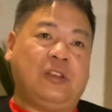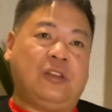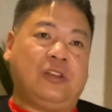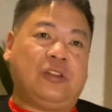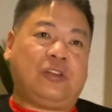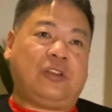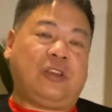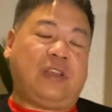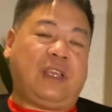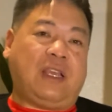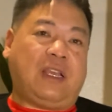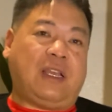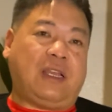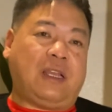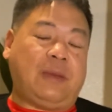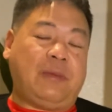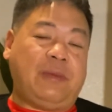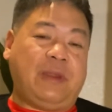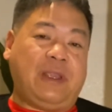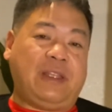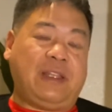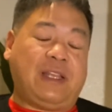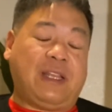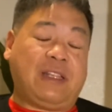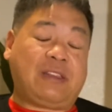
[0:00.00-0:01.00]
So yeah,
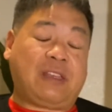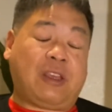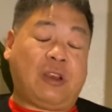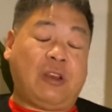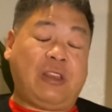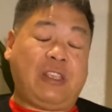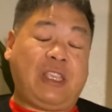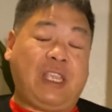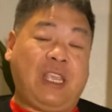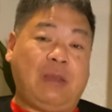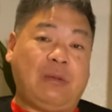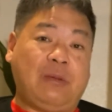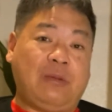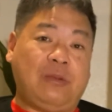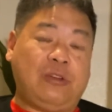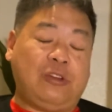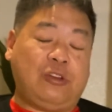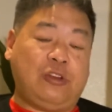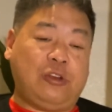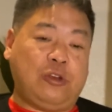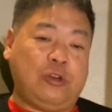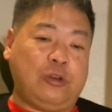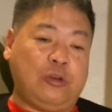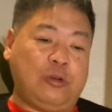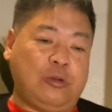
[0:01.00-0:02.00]
that's how I came
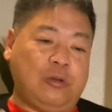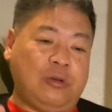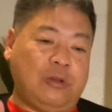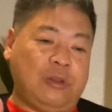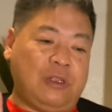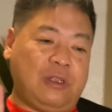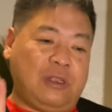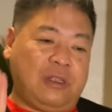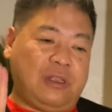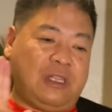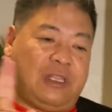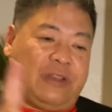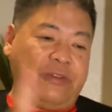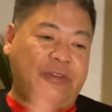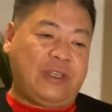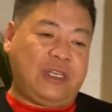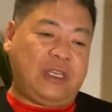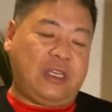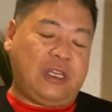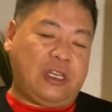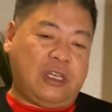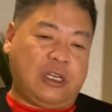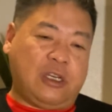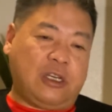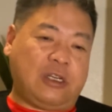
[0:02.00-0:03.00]
to living
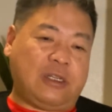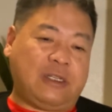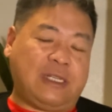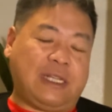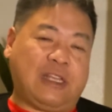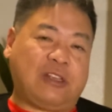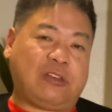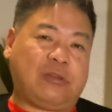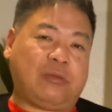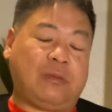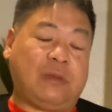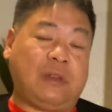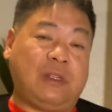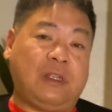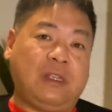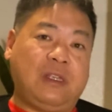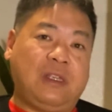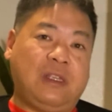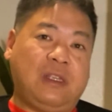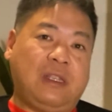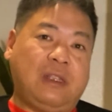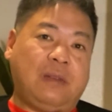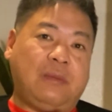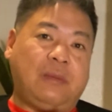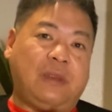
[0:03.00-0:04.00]
here. That's,
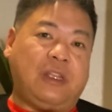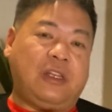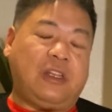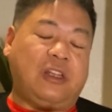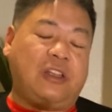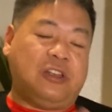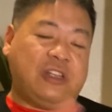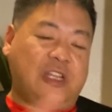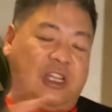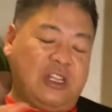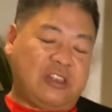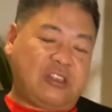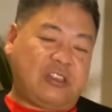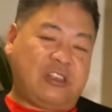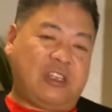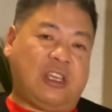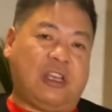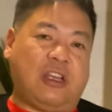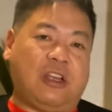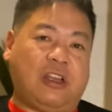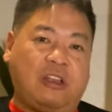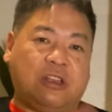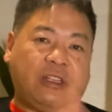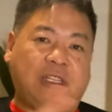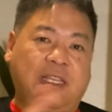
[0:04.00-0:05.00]
in a
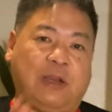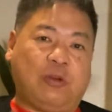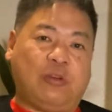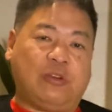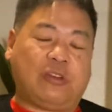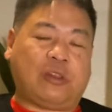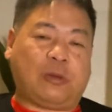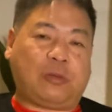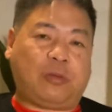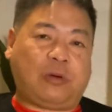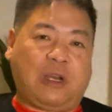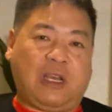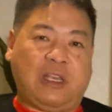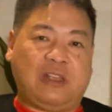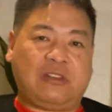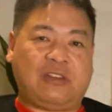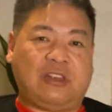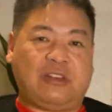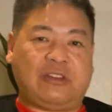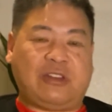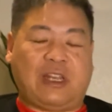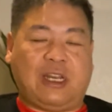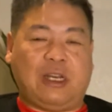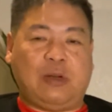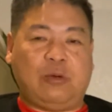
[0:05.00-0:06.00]
nutshell, that was the
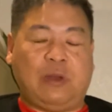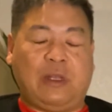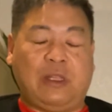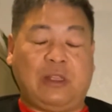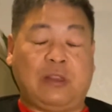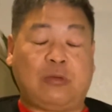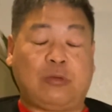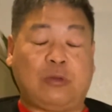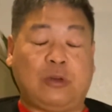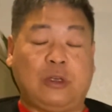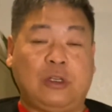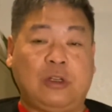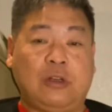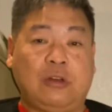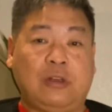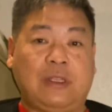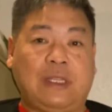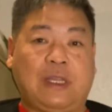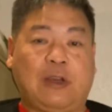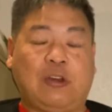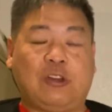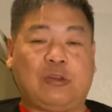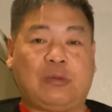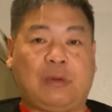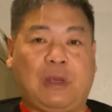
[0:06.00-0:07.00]
process I went through.
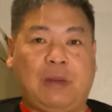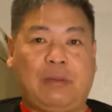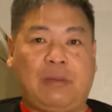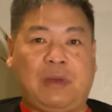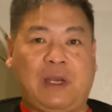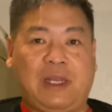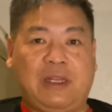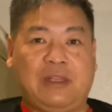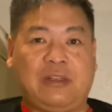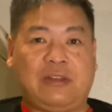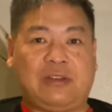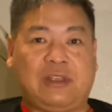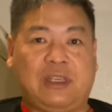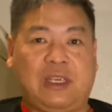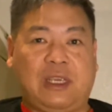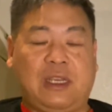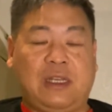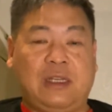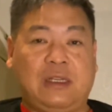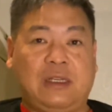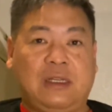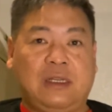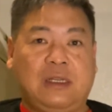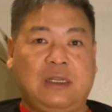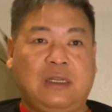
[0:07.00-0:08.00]
That was my
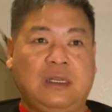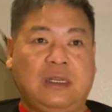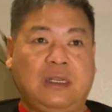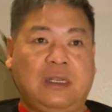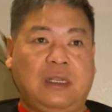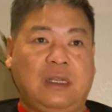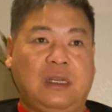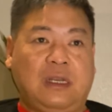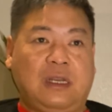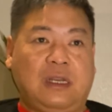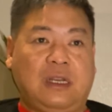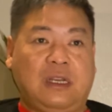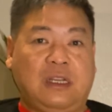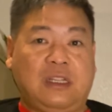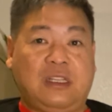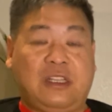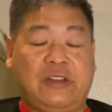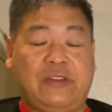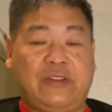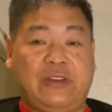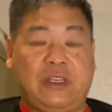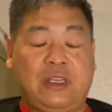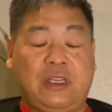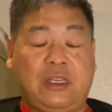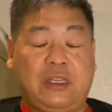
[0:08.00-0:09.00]
mindset,
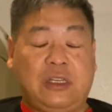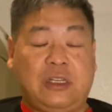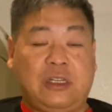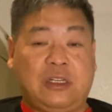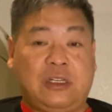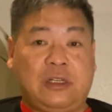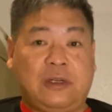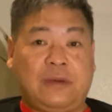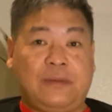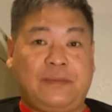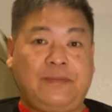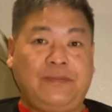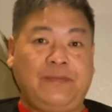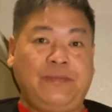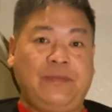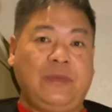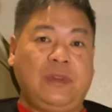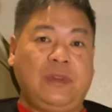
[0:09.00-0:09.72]
living here.